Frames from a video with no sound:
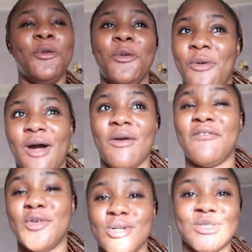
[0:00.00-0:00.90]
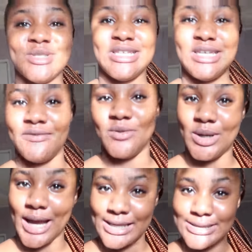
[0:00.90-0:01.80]
Know how I forgot to give you
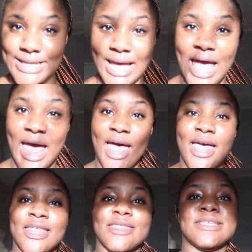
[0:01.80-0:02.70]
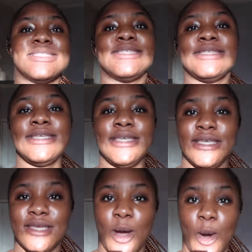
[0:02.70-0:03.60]
guys the
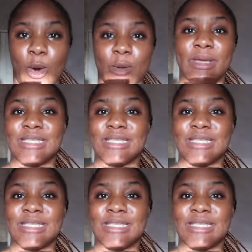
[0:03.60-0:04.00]
tea on my